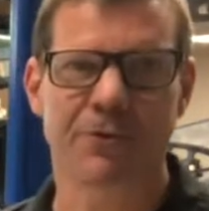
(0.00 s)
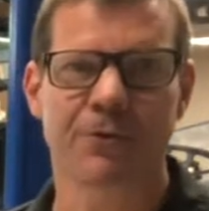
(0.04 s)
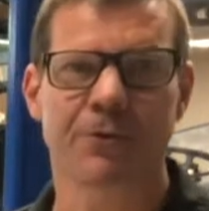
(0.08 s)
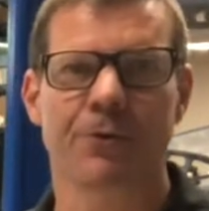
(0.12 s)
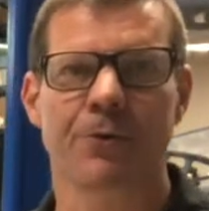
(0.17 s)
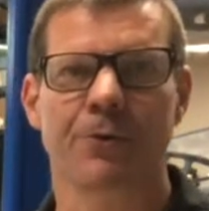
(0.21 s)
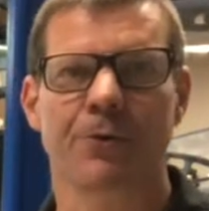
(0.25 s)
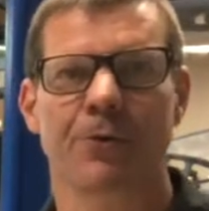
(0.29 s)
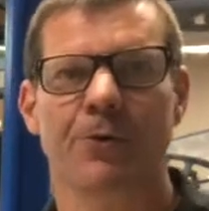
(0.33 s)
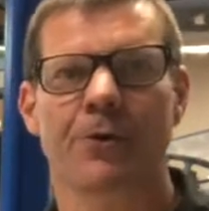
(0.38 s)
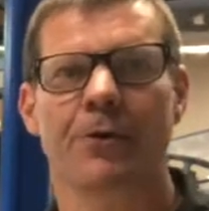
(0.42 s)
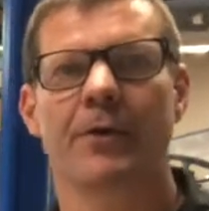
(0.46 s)

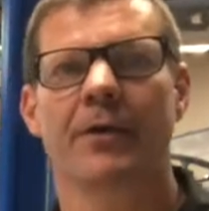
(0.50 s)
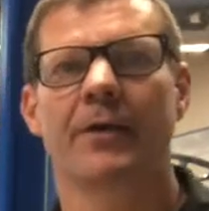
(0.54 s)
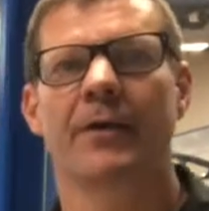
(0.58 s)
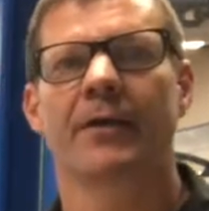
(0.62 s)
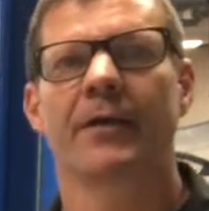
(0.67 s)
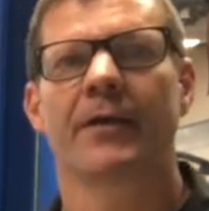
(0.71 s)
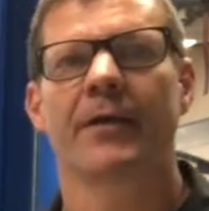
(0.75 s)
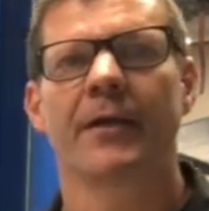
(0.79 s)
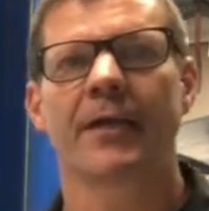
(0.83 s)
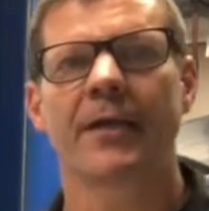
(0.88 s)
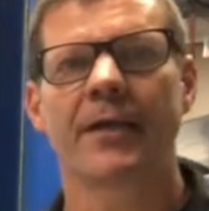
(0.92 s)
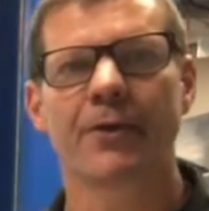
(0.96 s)
or
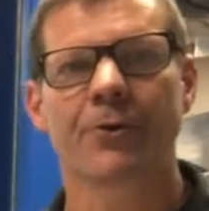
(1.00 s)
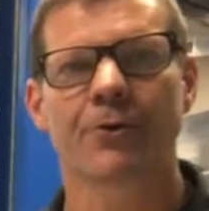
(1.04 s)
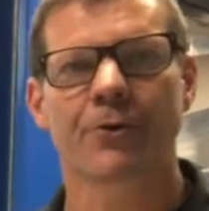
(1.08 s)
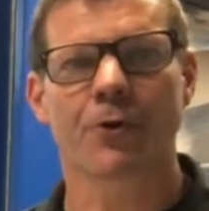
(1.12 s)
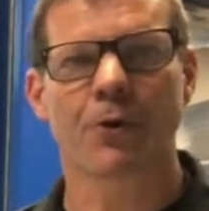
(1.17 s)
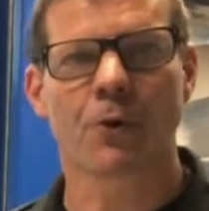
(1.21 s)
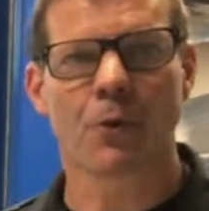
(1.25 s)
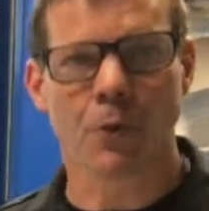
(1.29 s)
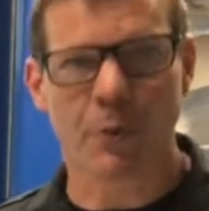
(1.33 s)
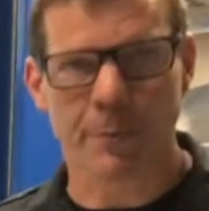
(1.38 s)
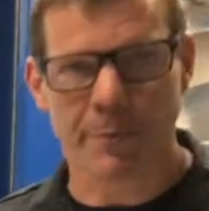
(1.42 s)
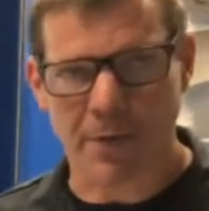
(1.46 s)
heater
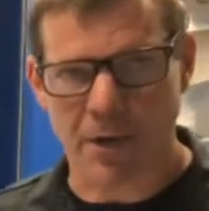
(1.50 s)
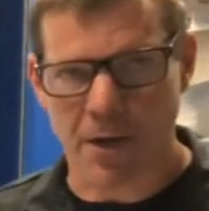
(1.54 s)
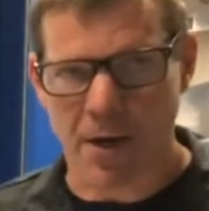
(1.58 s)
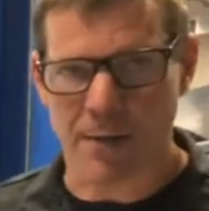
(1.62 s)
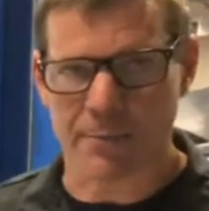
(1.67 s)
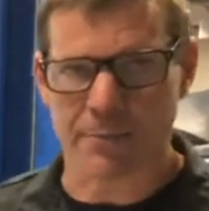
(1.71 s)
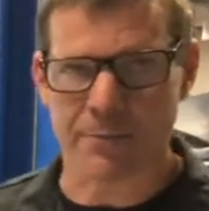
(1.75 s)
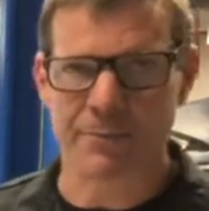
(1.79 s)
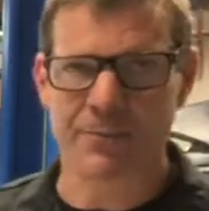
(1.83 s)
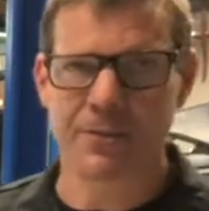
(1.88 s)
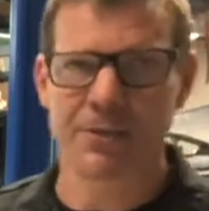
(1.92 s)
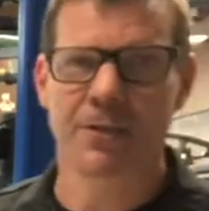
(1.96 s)
core
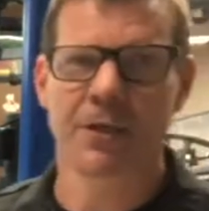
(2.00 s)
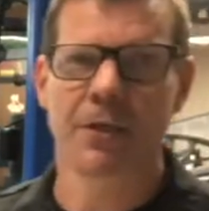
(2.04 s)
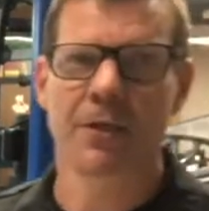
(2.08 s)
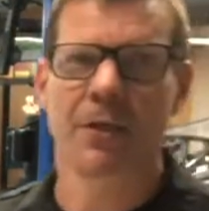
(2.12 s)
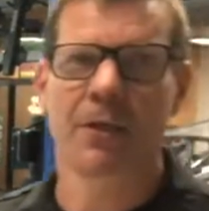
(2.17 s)
problems.